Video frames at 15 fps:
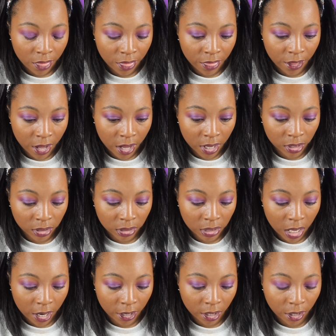that's
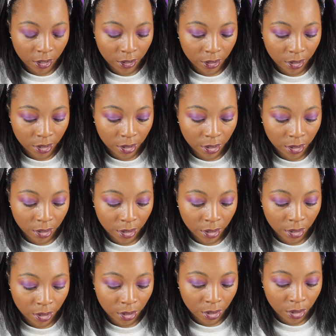like
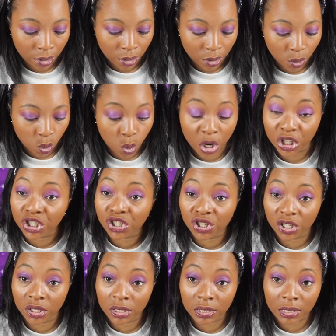
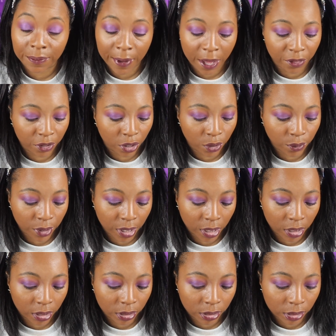questions about the
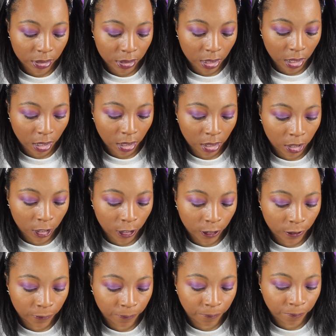ingredients,
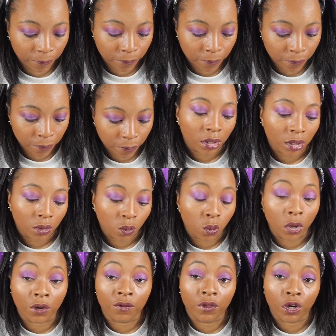and
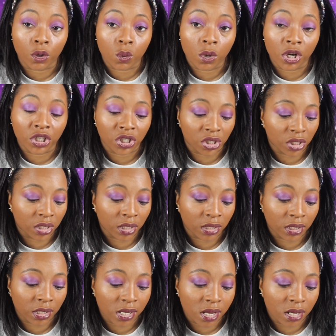one of their questions
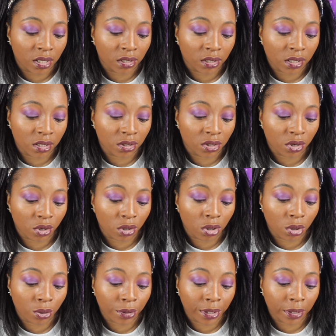says, is there
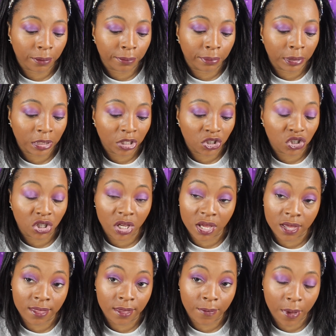chlorine bleach
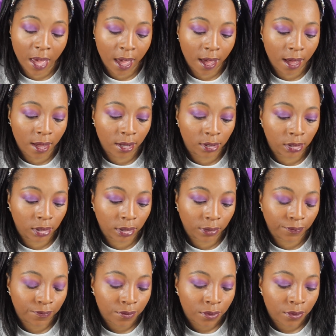in the pads?